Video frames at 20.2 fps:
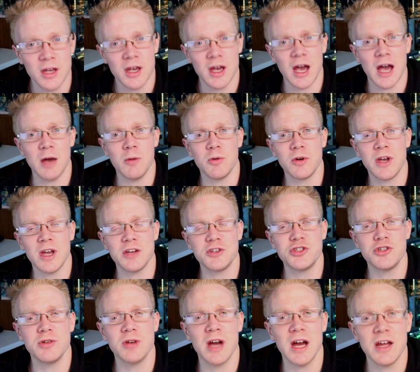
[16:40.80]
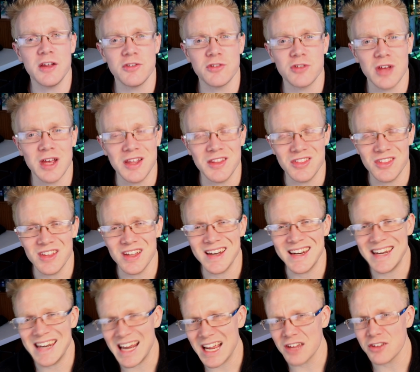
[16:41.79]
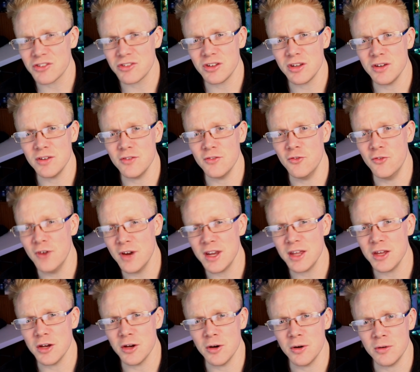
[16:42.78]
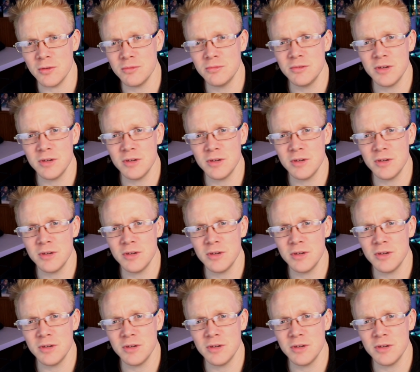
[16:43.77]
I will catch you guys in the next video,